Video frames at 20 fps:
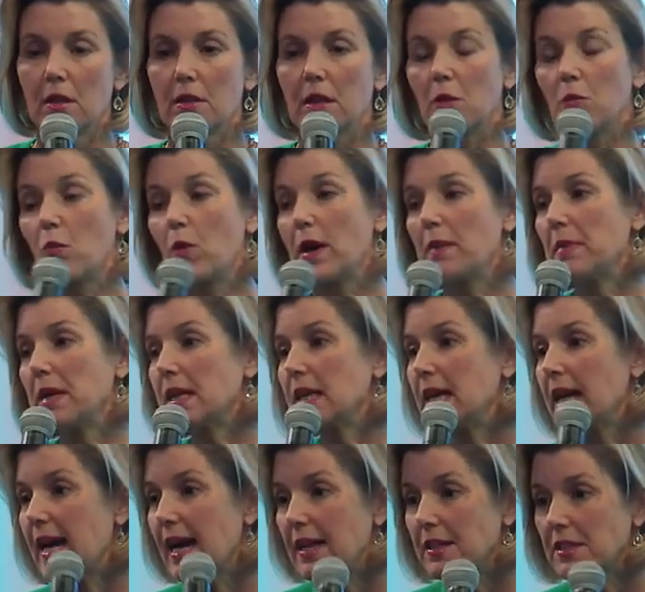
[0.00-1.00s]
that women
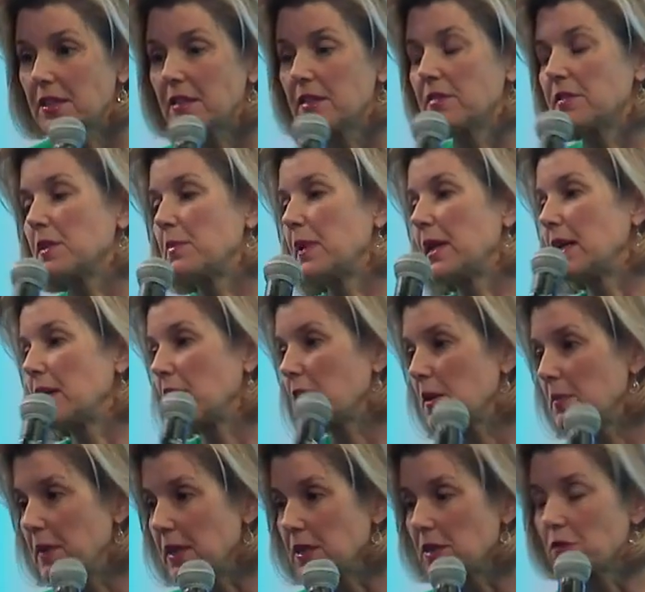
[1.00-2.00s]
get, depending on
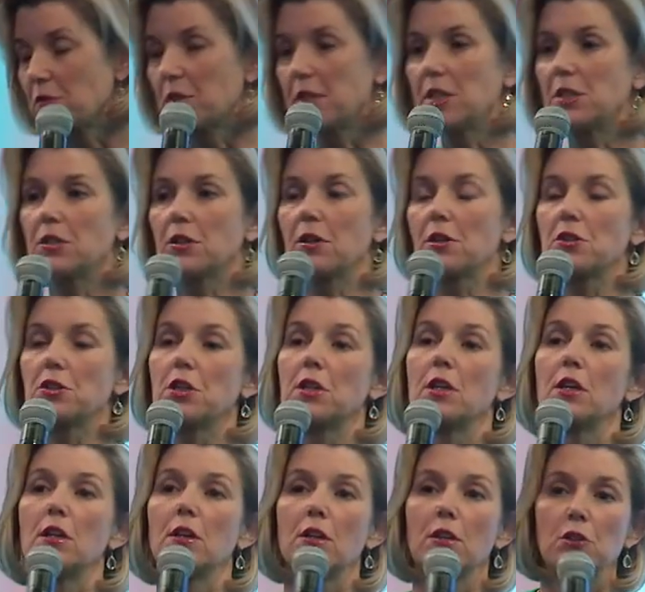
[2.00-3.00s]
the piece of research,
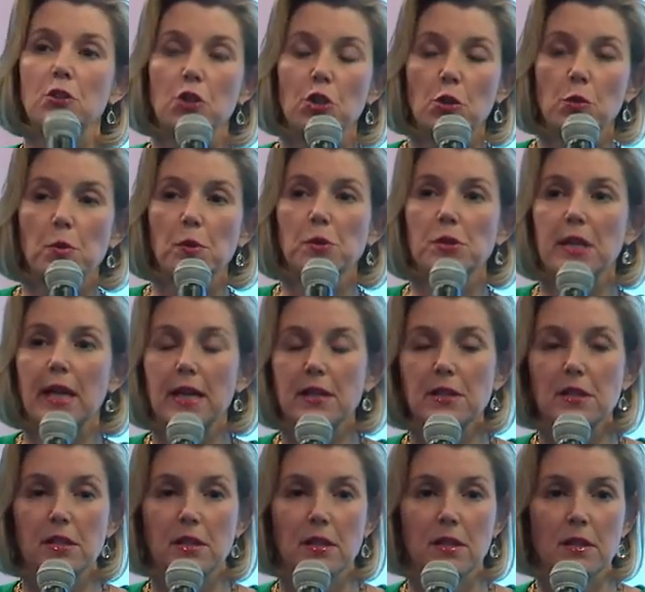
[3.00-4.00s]

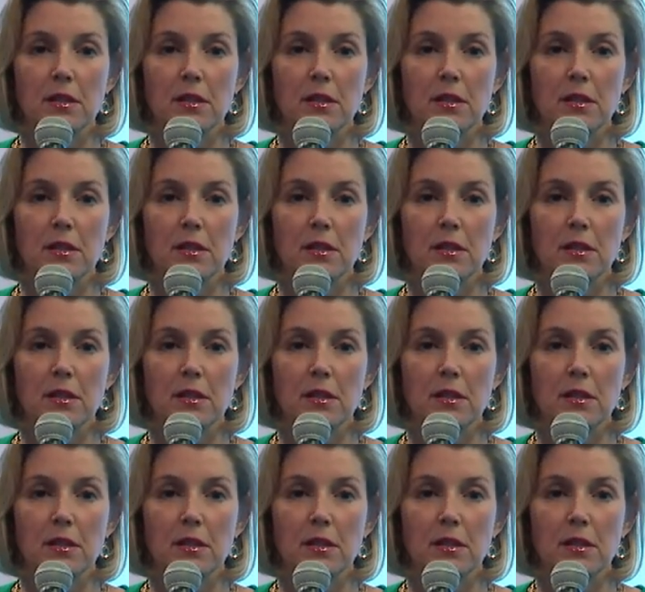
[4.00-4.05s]
2%